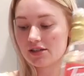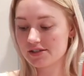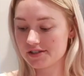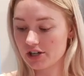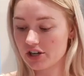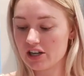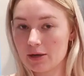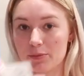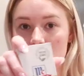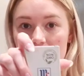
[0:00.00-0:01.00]

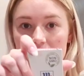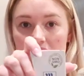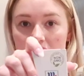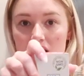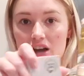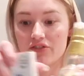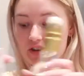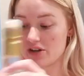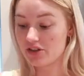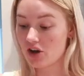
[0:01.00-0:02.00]
syrup, vanilla
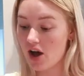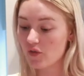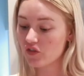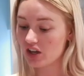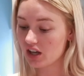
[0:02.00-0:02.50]
for the coffee.